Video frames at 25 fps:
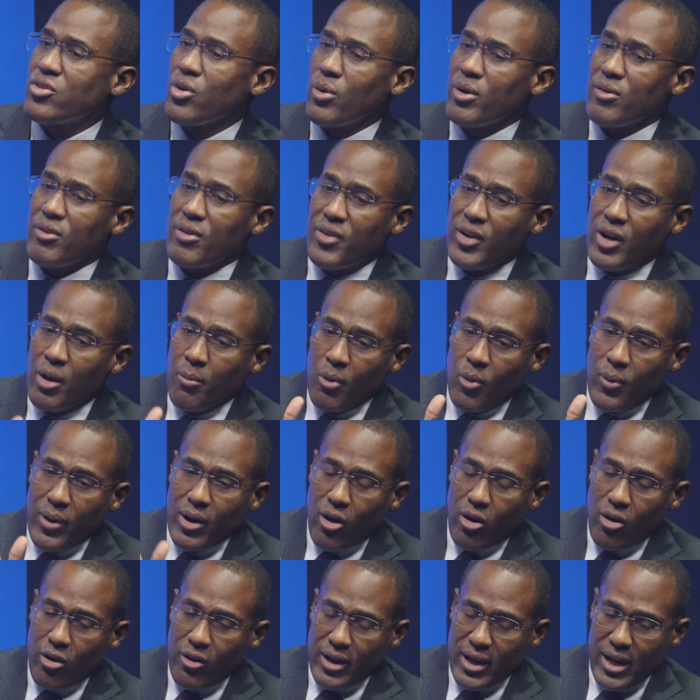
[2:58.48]
So when you think about when a
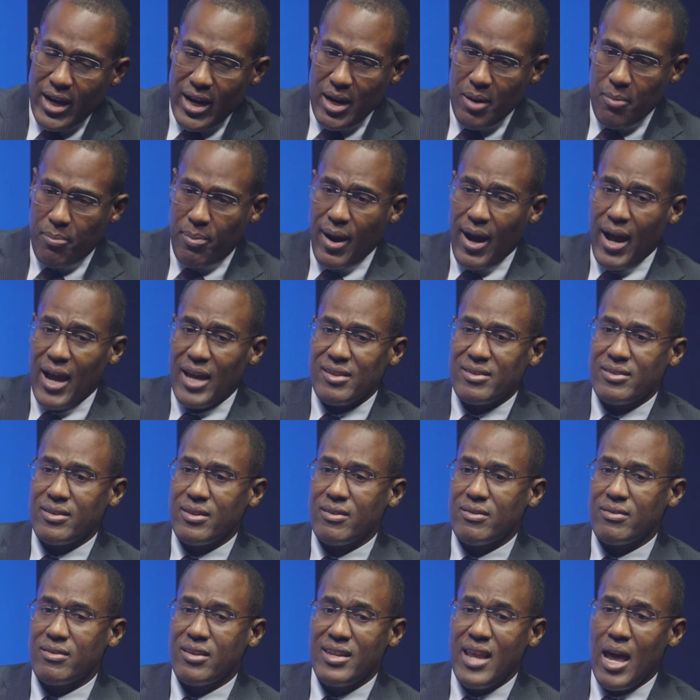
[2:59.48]
hurricane
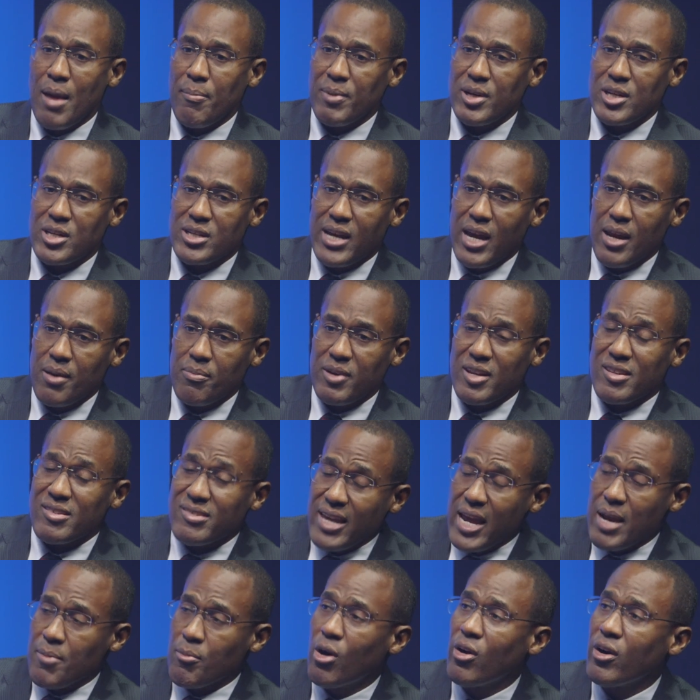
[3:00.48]
passes, the damage can, the
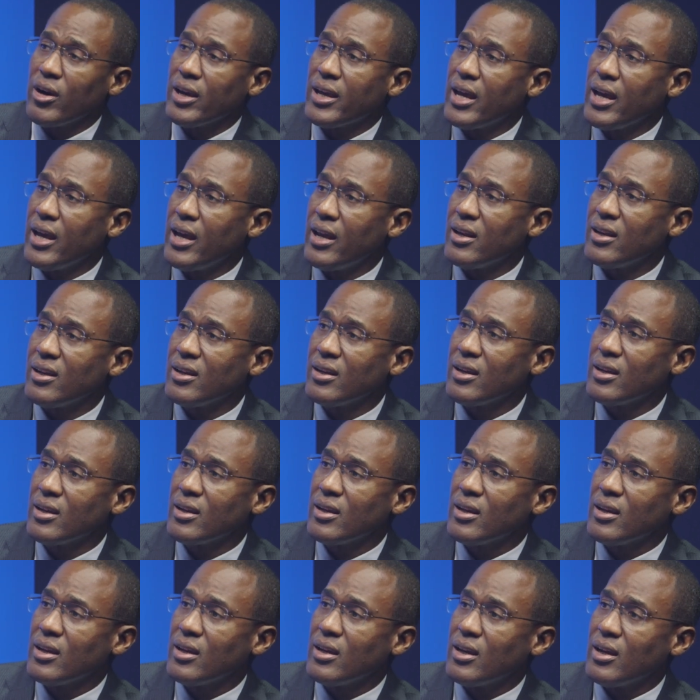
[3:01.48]
same hurricane
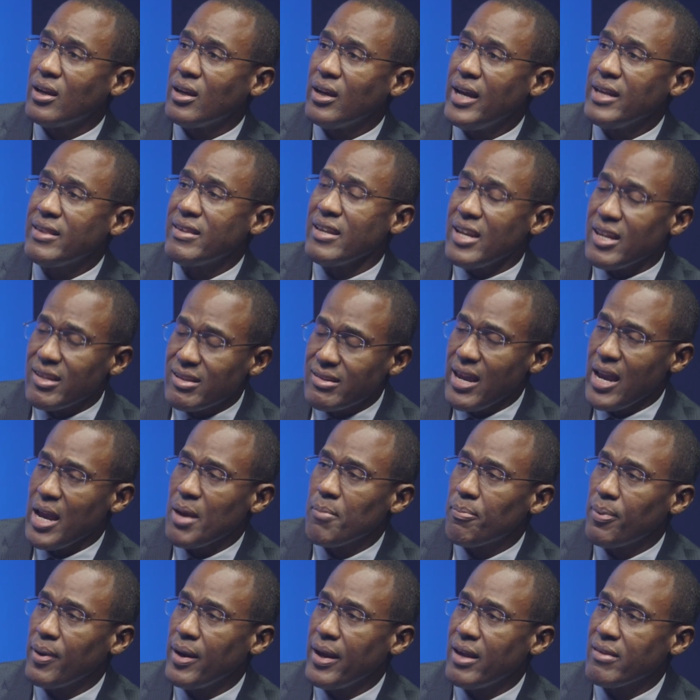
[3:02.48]
hitting the
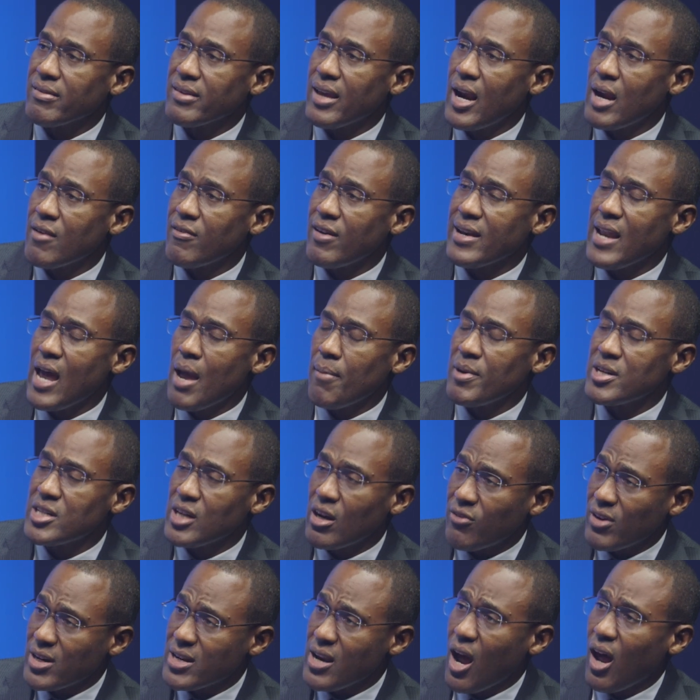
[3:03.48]
same place can have a damage
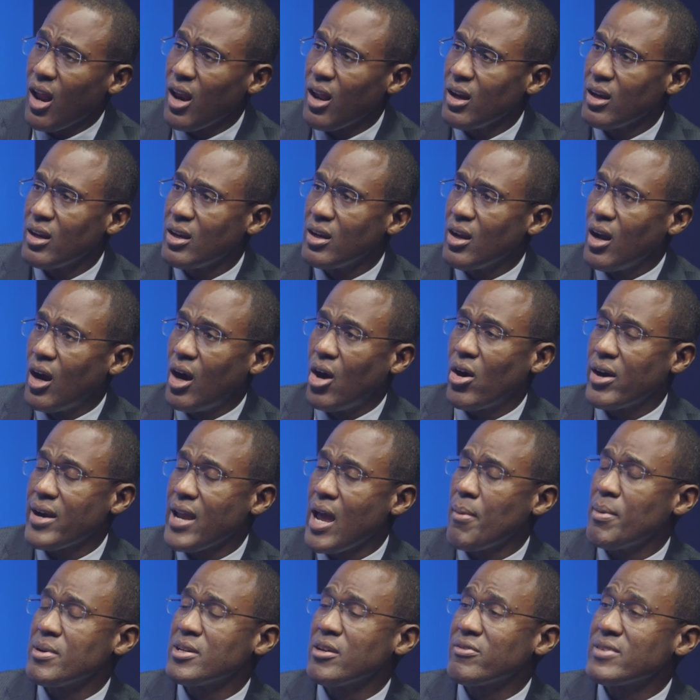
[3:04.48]
of $1 or a
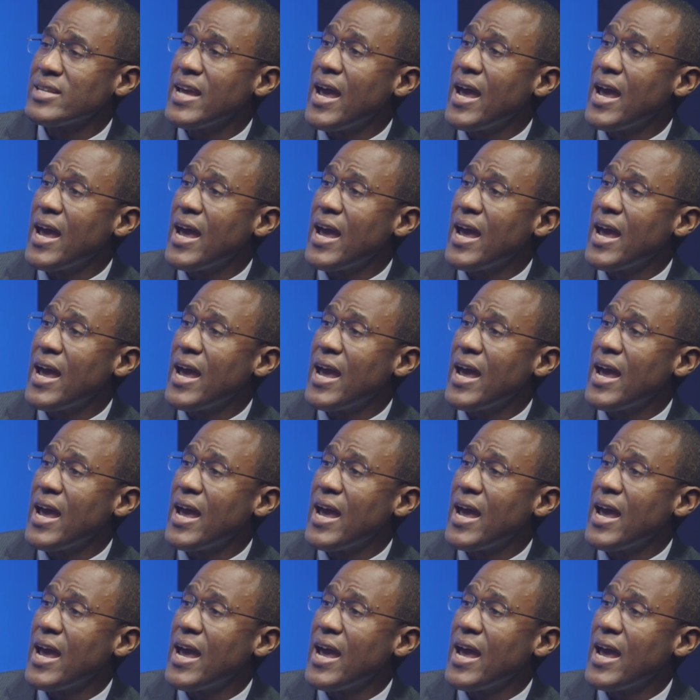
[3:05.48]
damage of